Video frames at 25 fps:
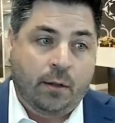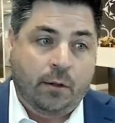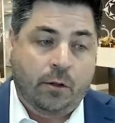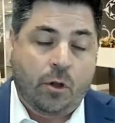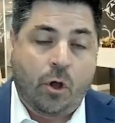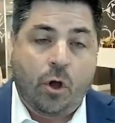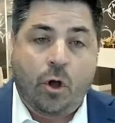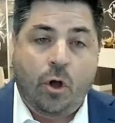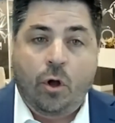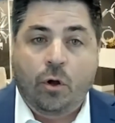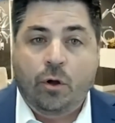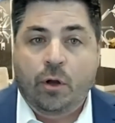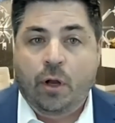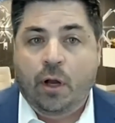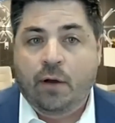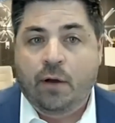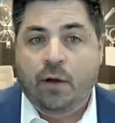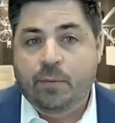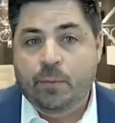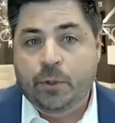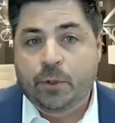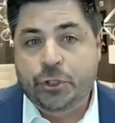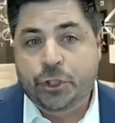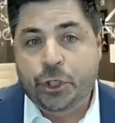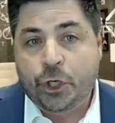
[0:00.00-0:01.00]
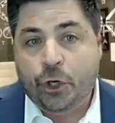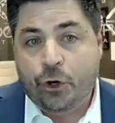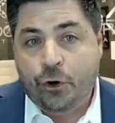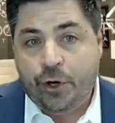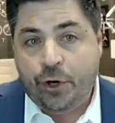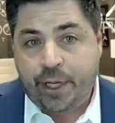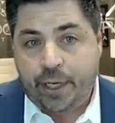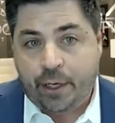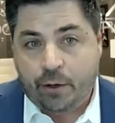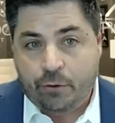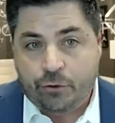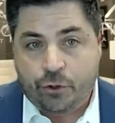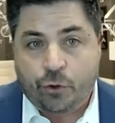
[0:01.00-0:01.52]
long of a
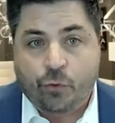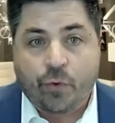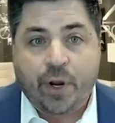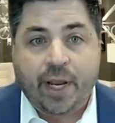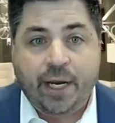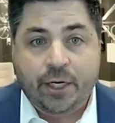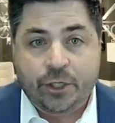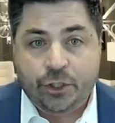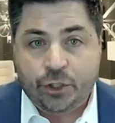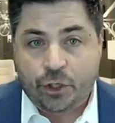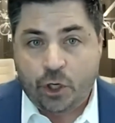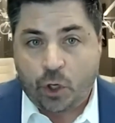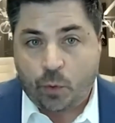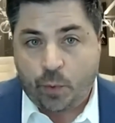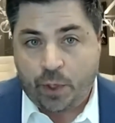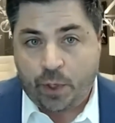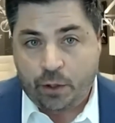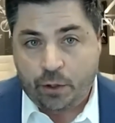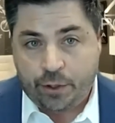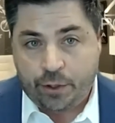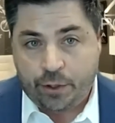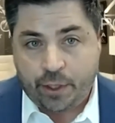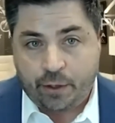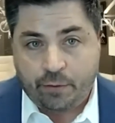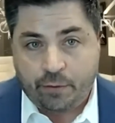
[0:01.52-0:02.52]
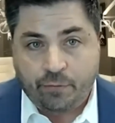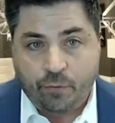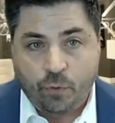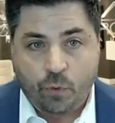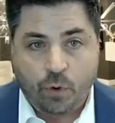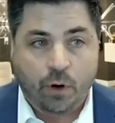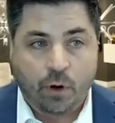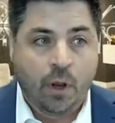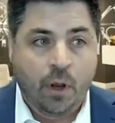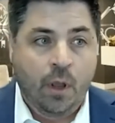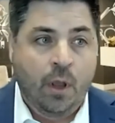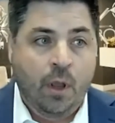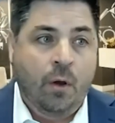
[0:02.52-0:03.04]
maturity or duration are we looking
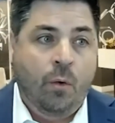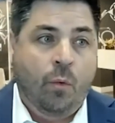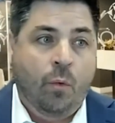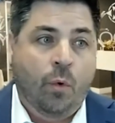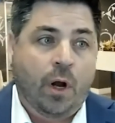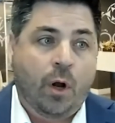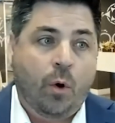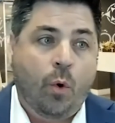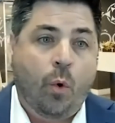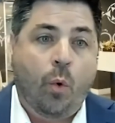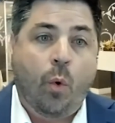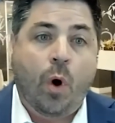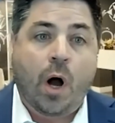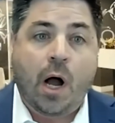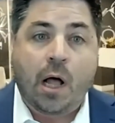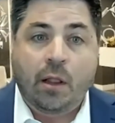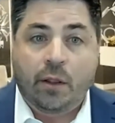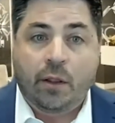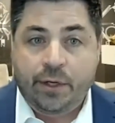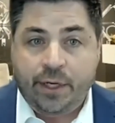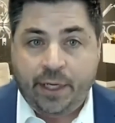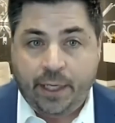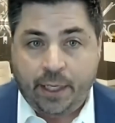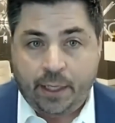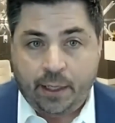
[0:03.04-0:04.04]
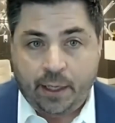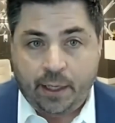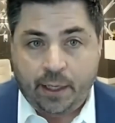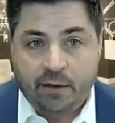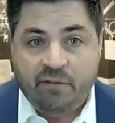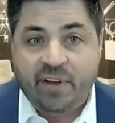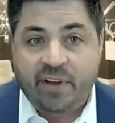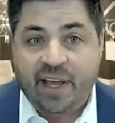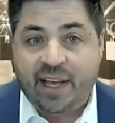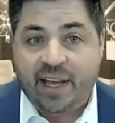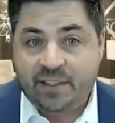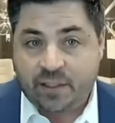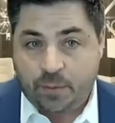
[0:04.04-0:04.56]
for? What quality
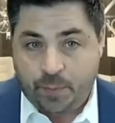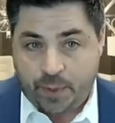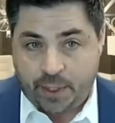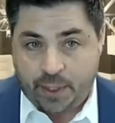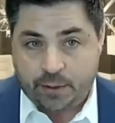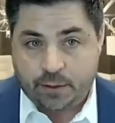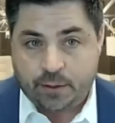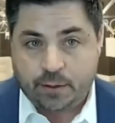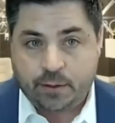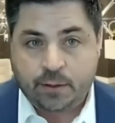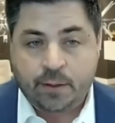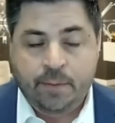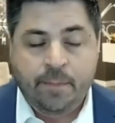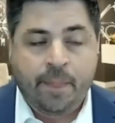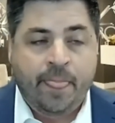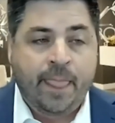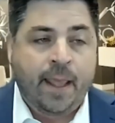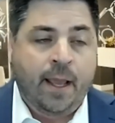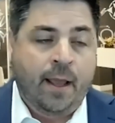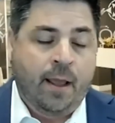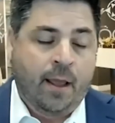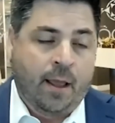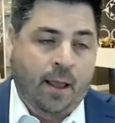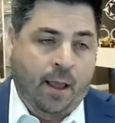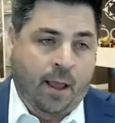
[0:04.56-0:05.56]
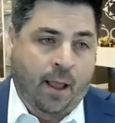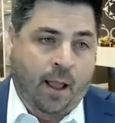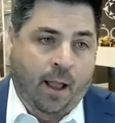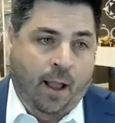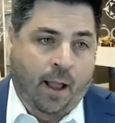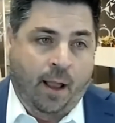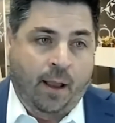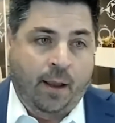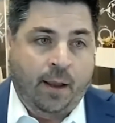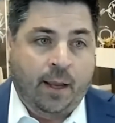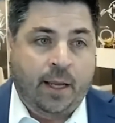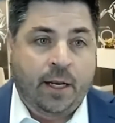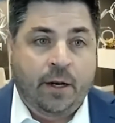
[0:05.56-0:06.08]
investments?
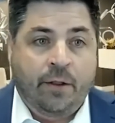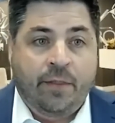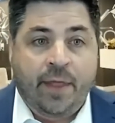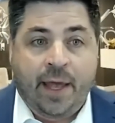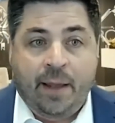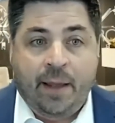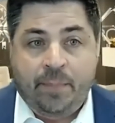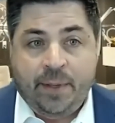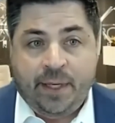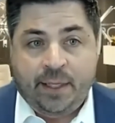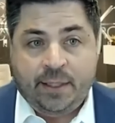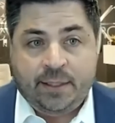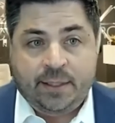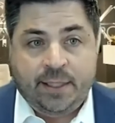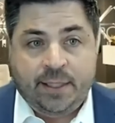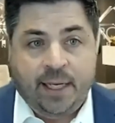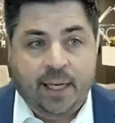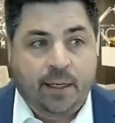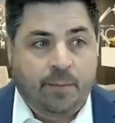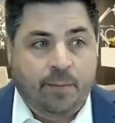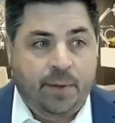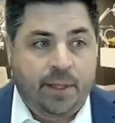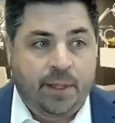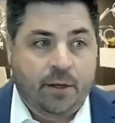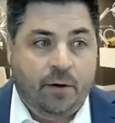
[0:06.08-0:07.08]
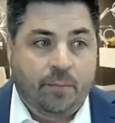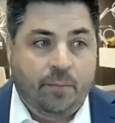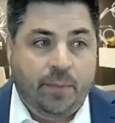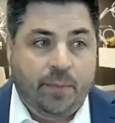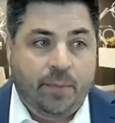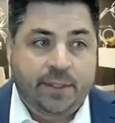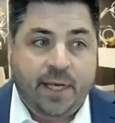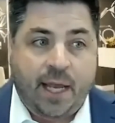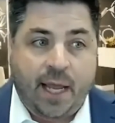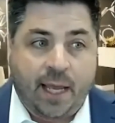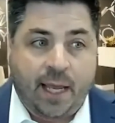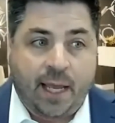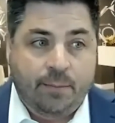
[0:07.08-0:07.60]
That being said, I mean, there have been
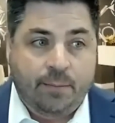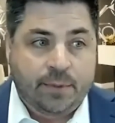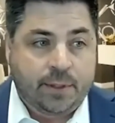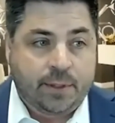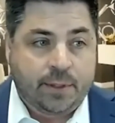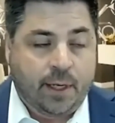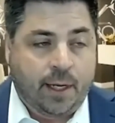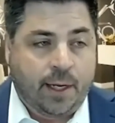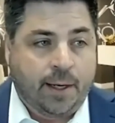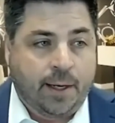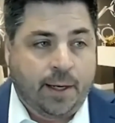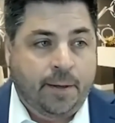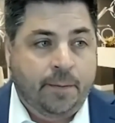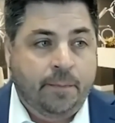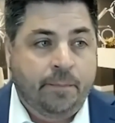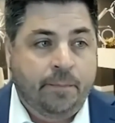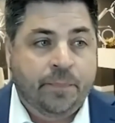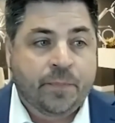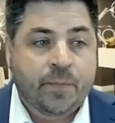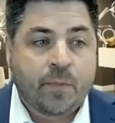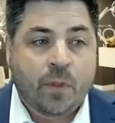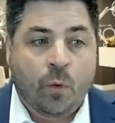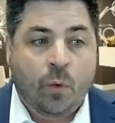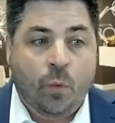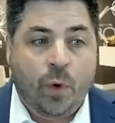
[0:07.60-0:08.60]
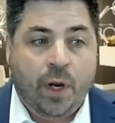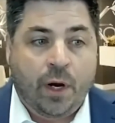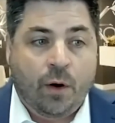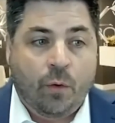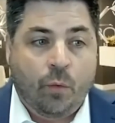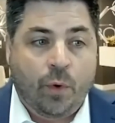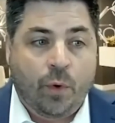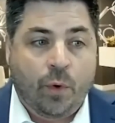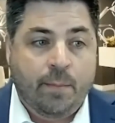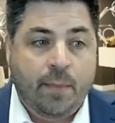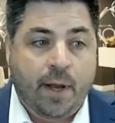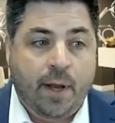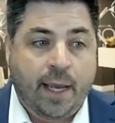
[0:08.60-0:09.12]
times where
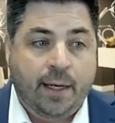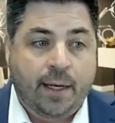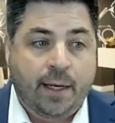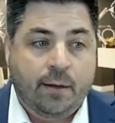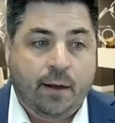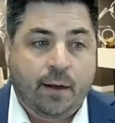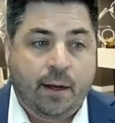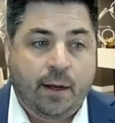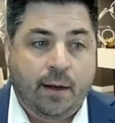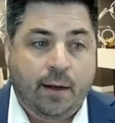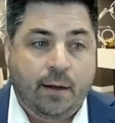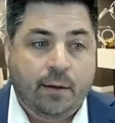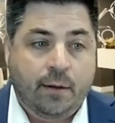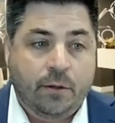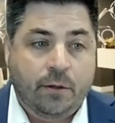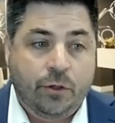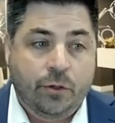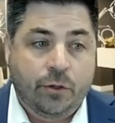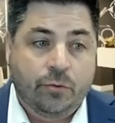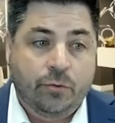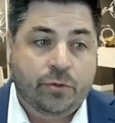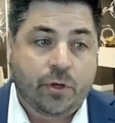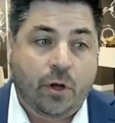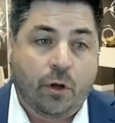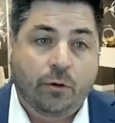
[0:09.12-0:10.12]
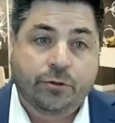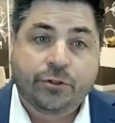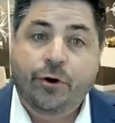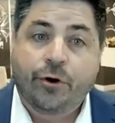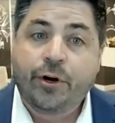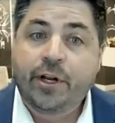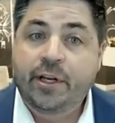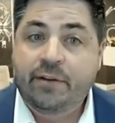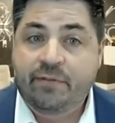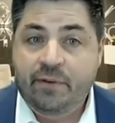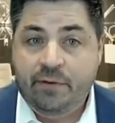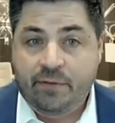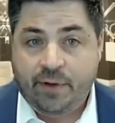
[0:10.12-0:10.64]
we might use
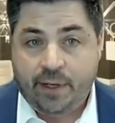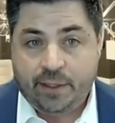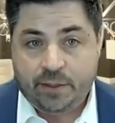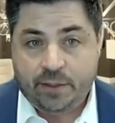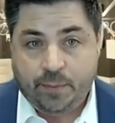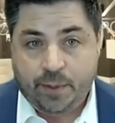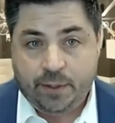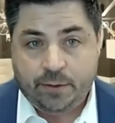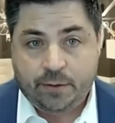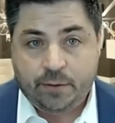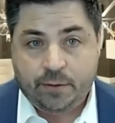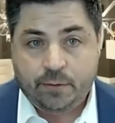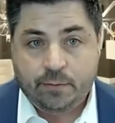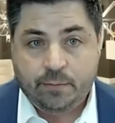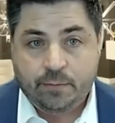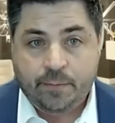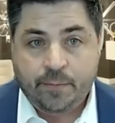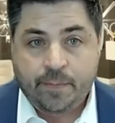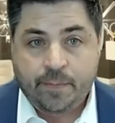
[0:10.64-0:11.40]
alternative investments,